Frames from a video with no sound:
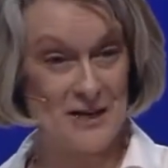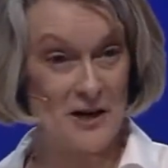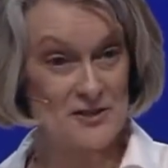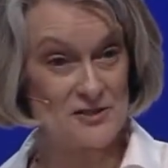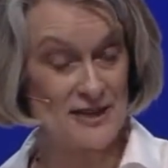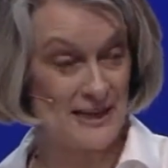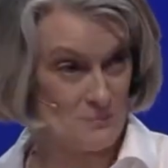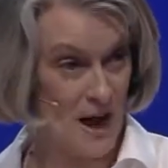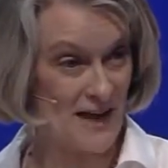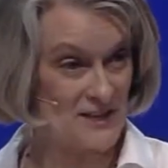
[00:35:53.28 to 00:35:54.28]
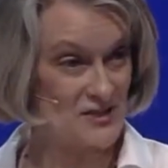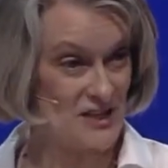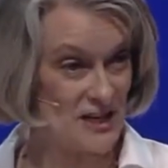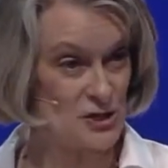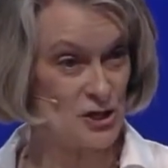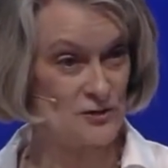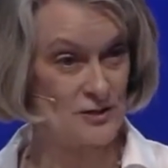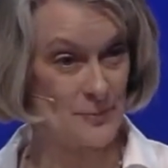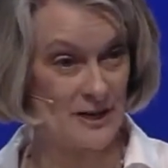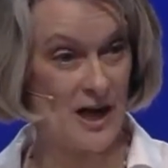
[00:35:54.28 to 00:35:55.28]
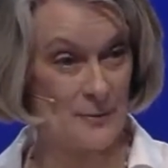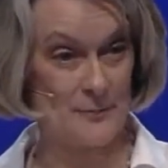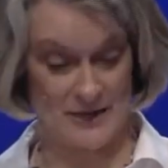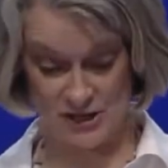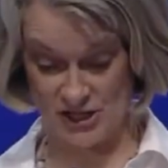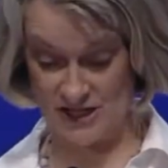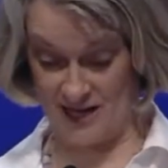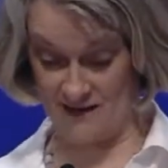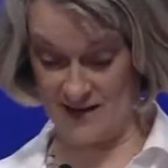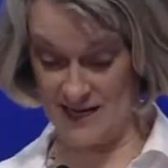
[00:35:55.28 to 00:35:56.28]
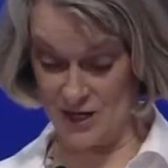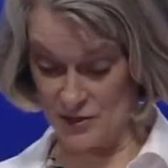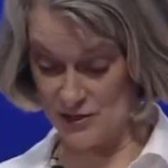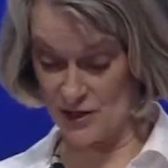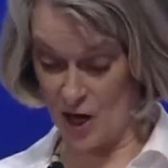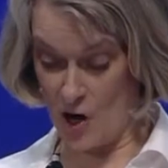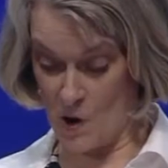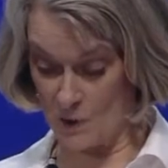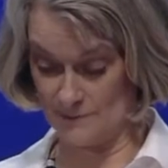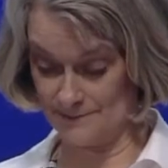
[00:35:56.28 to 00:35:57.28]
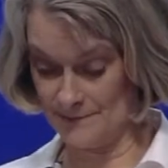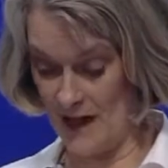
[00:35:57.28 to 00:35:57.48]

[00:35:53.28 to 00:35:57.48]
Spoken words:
Because in my decision to become a missionary years ago,